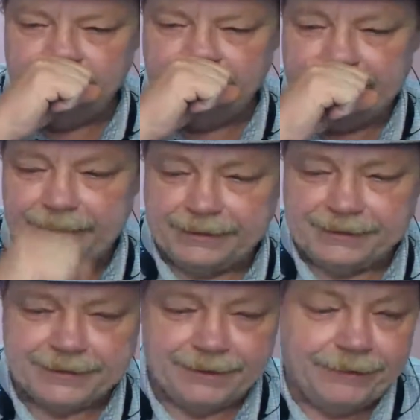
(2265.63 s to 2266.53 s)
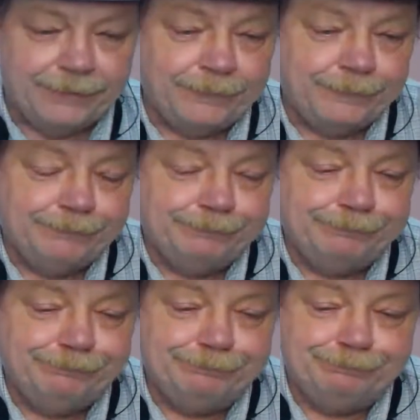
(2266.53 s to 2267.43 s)
And so,
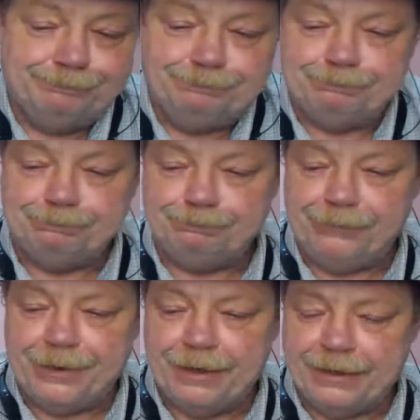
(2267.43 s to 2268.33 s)
I'm